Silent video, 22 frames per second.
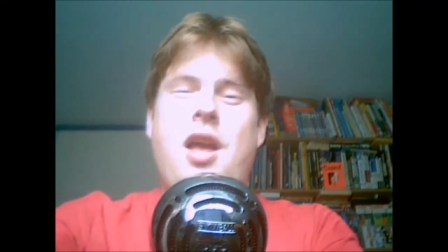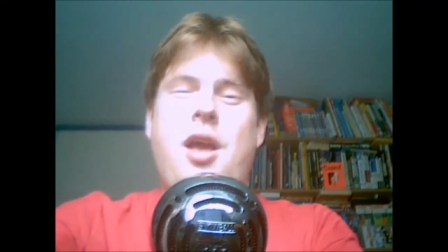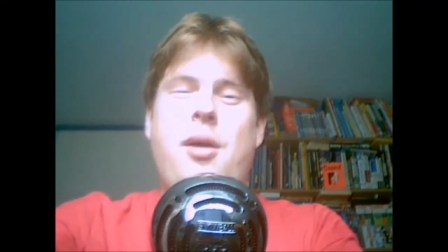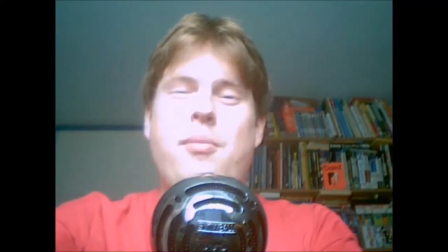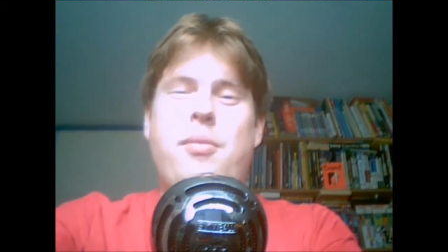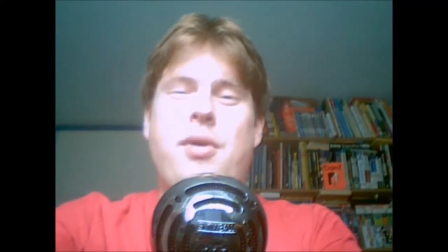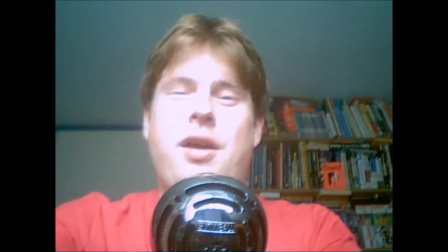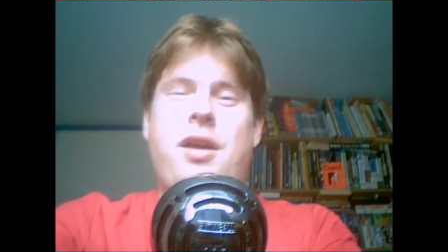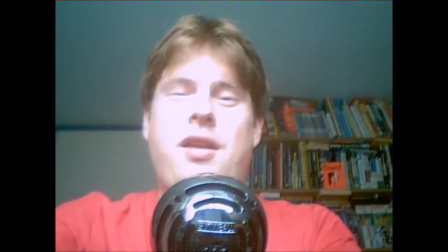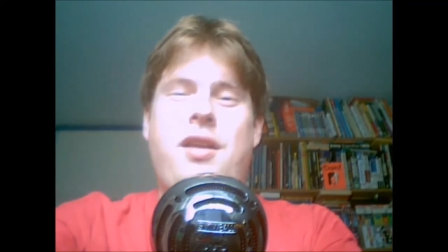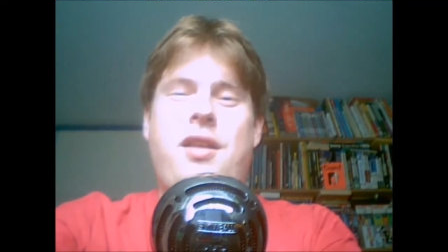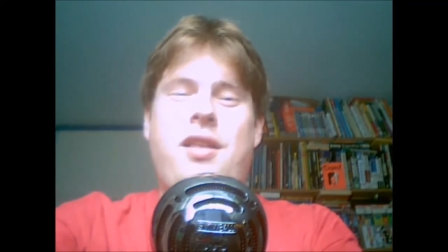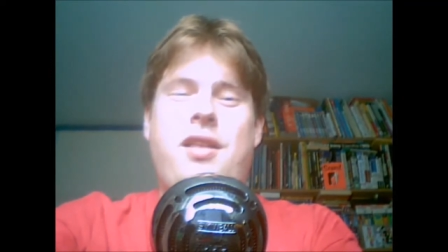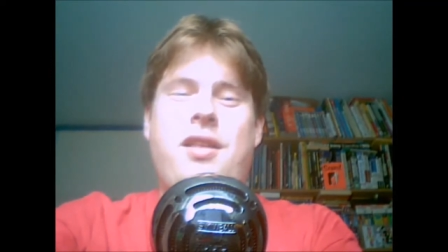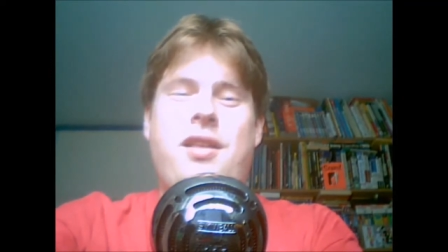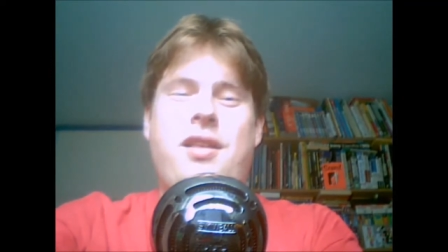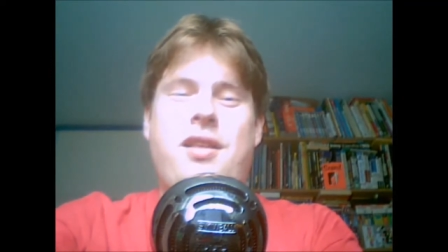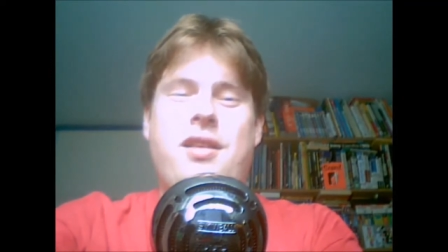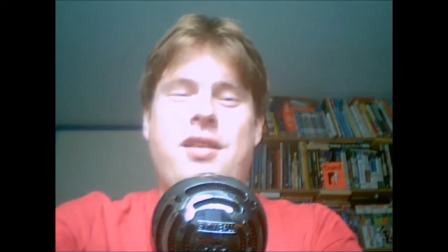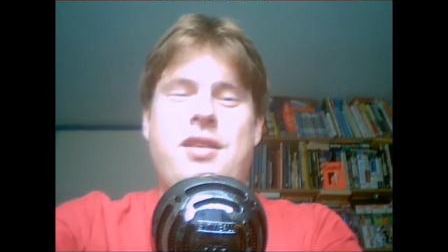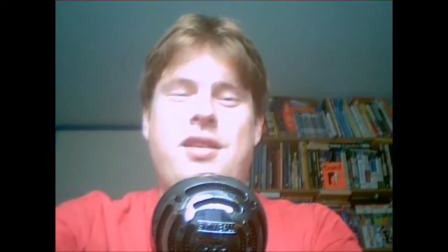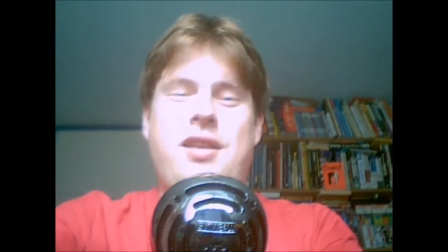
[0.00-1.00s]
But
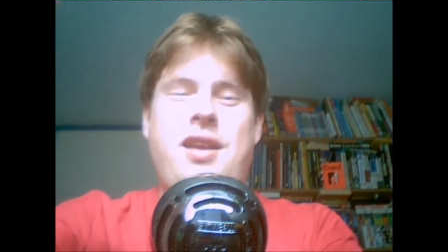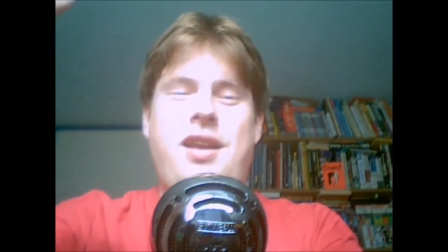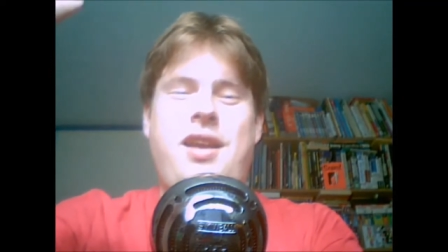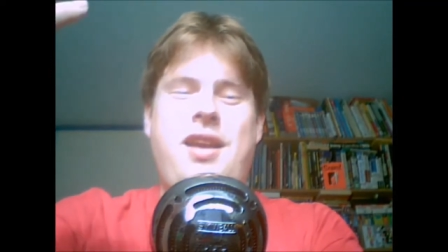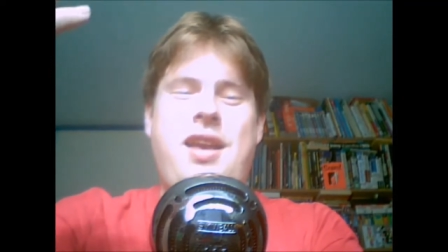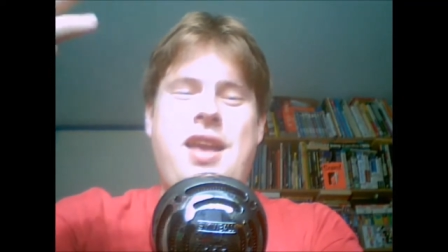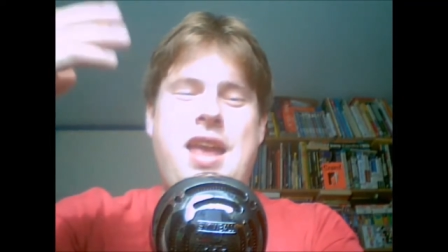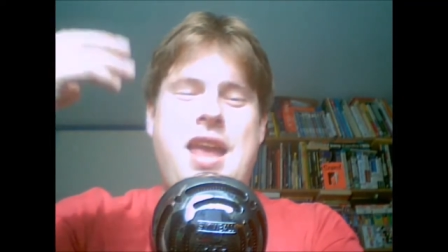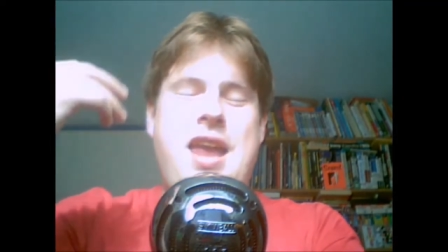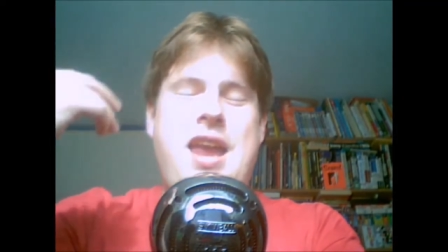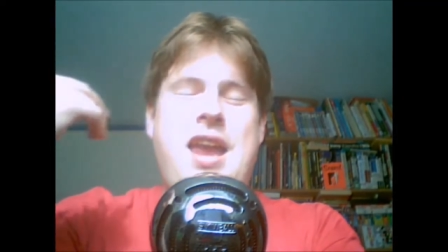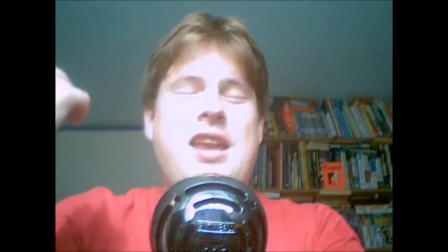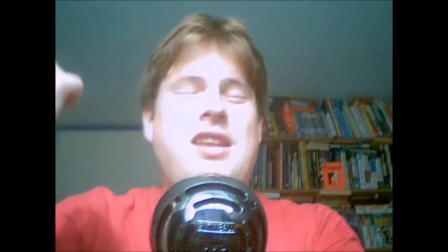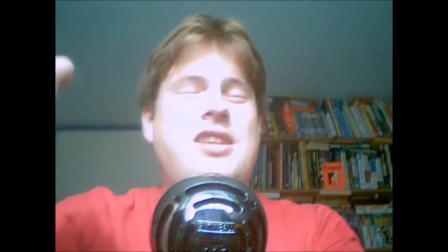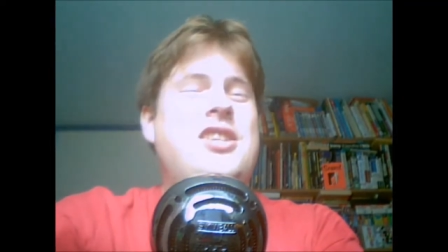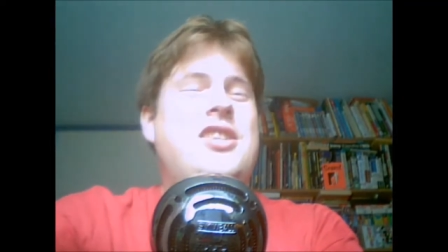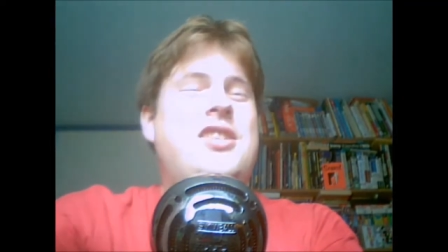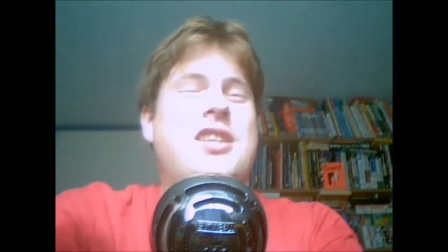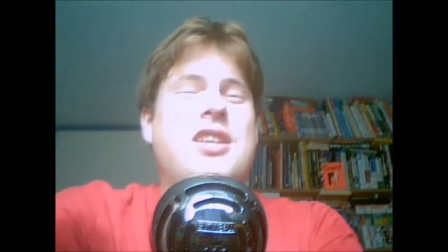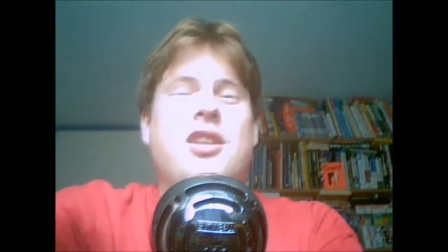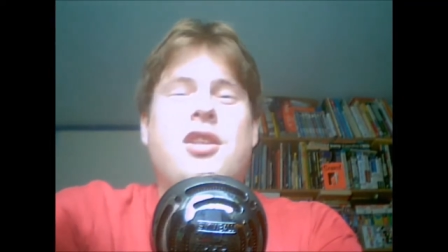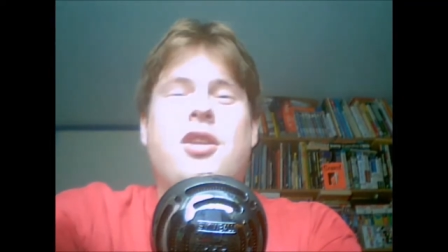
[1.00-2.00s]
it
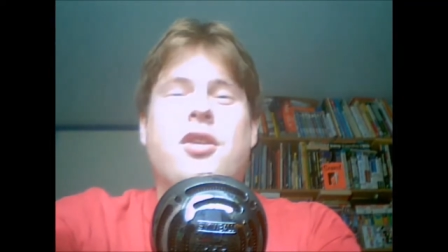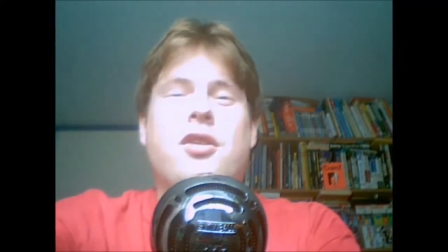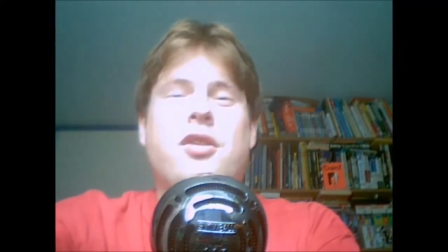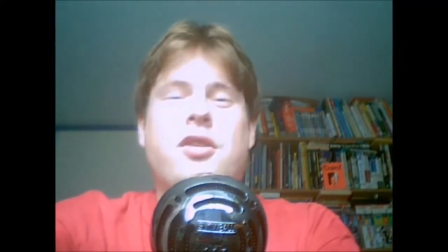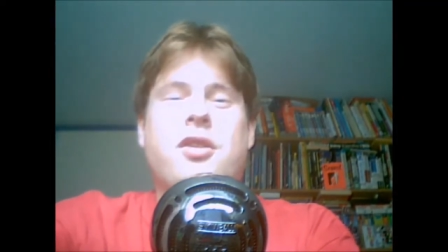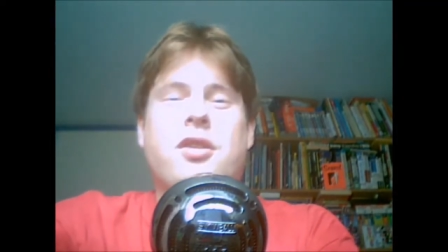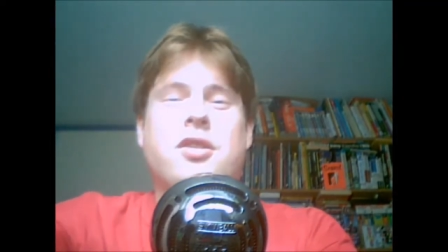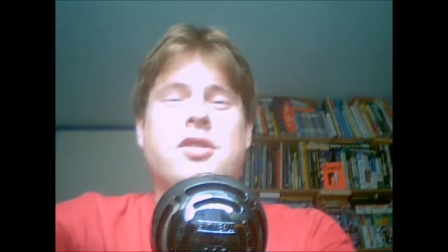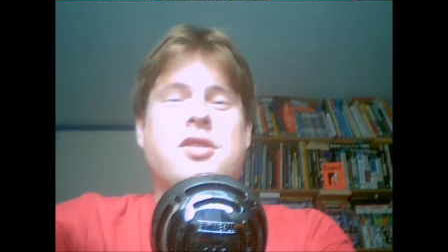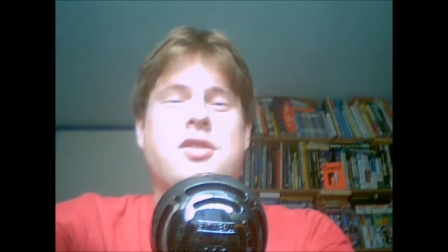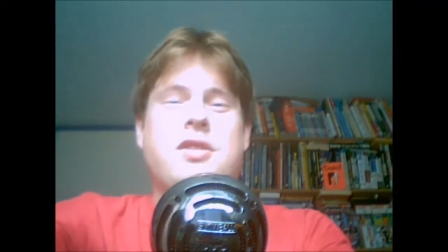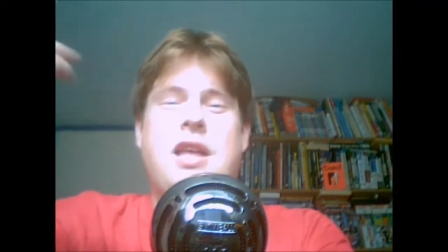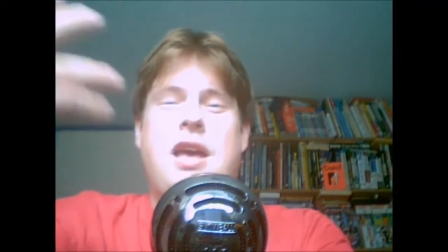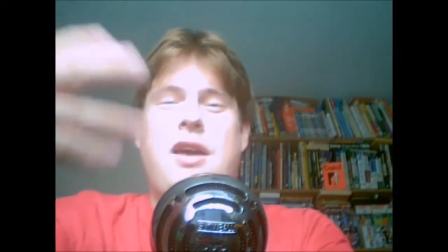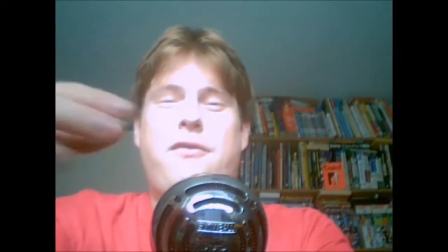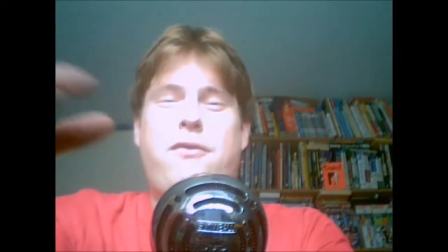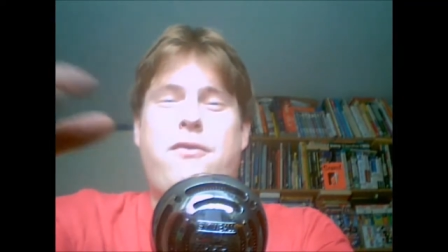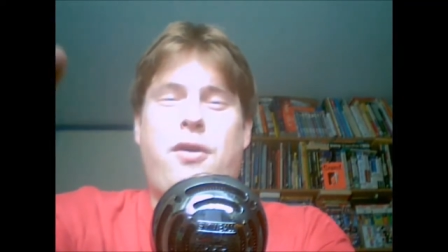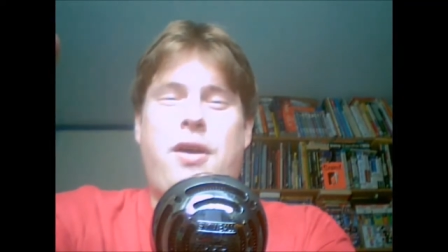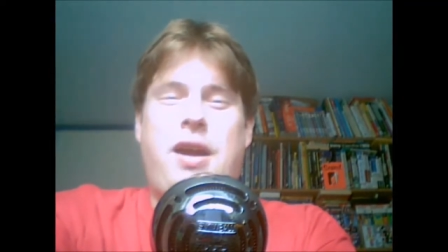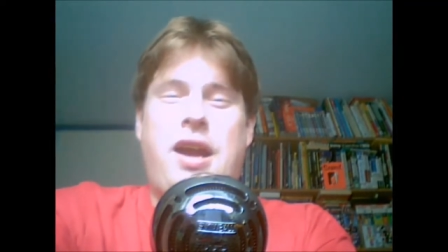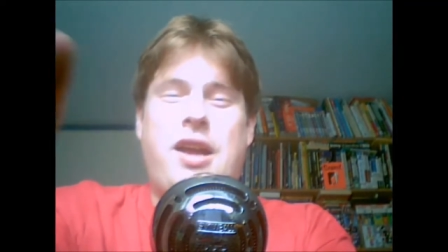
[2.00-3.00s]
just didn't look good, so
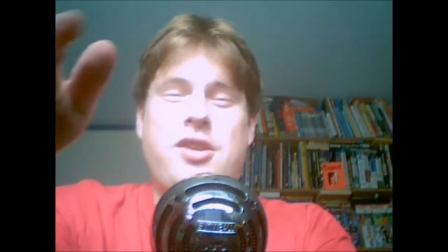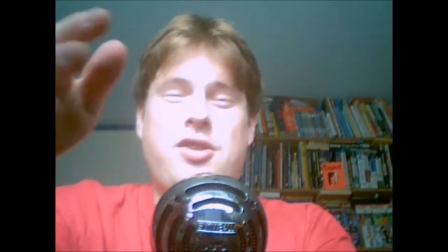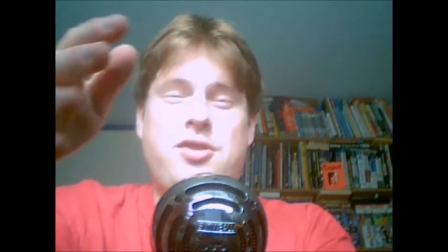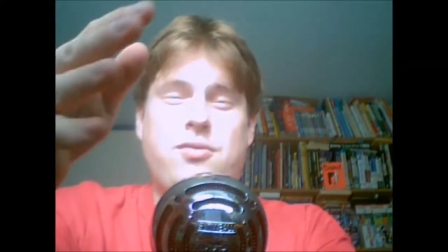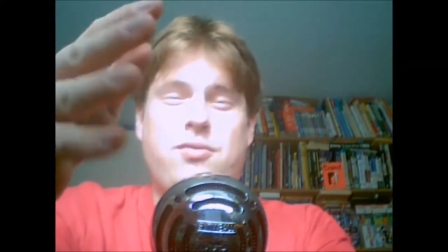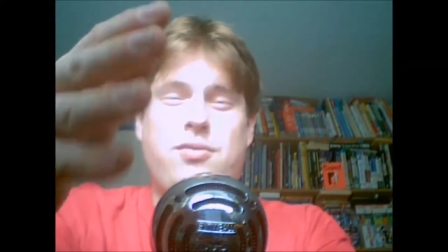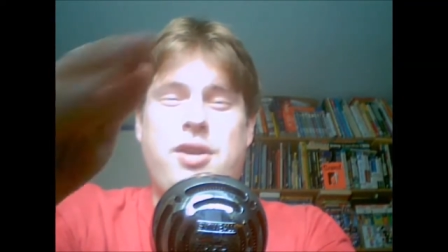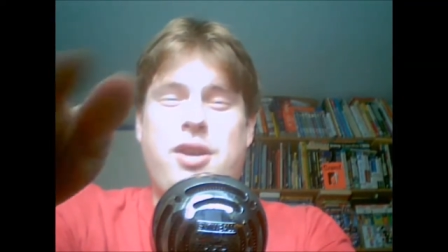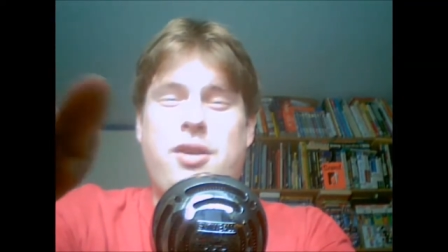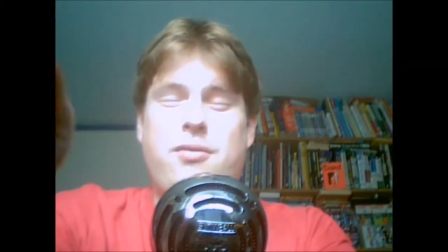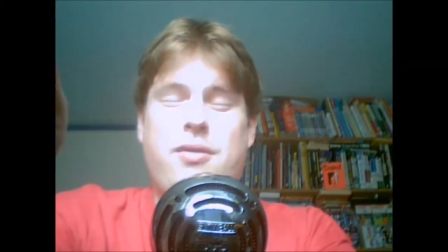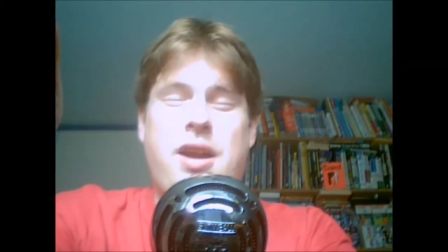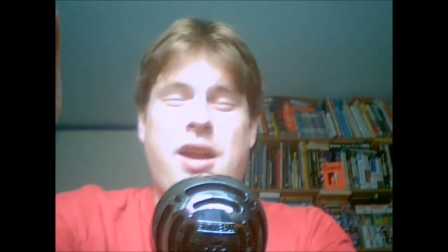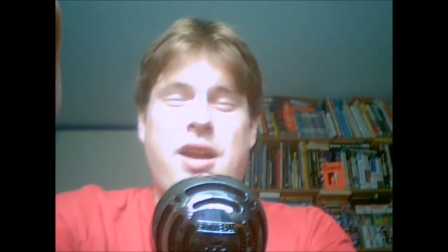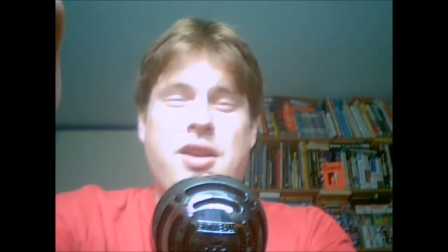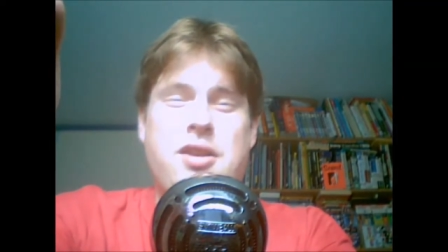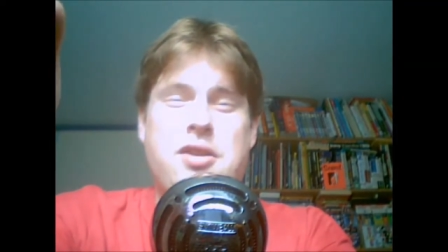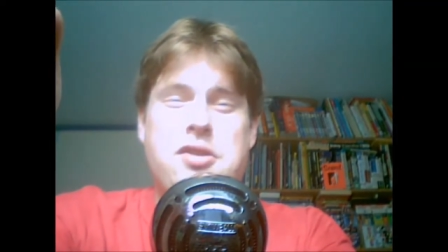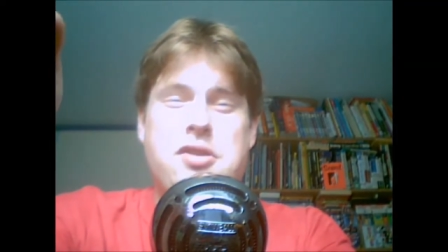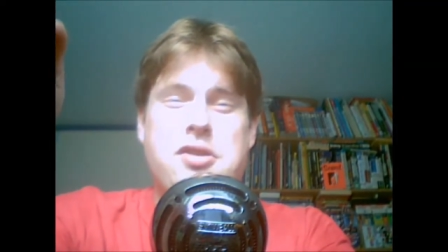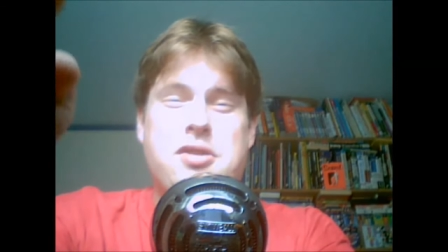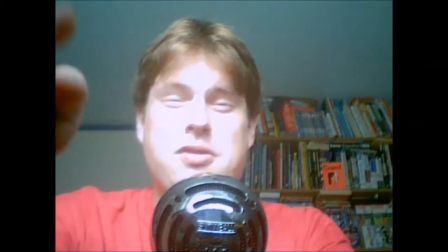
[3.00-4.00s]
therefore I had to
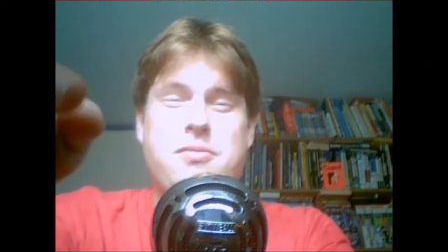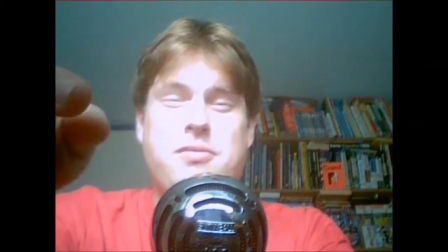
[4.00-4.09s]
rearrange,